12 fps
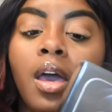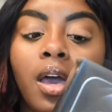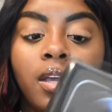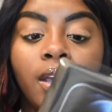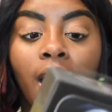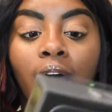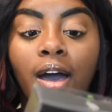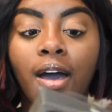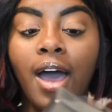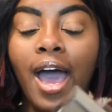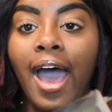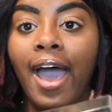Y'all,
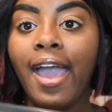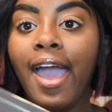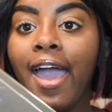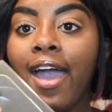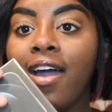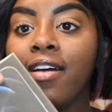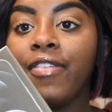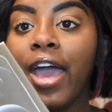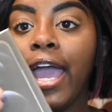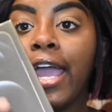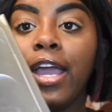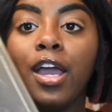I have
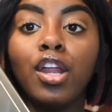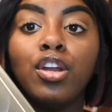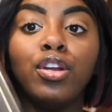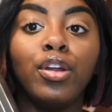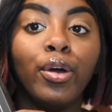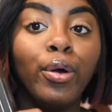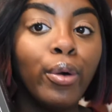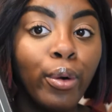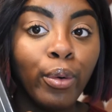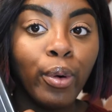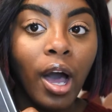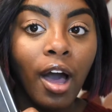a
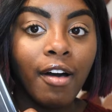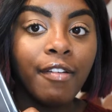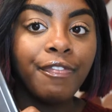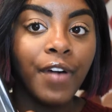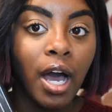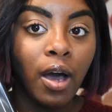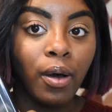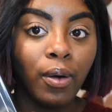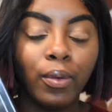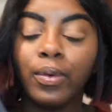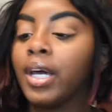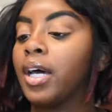new
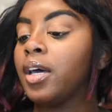phone.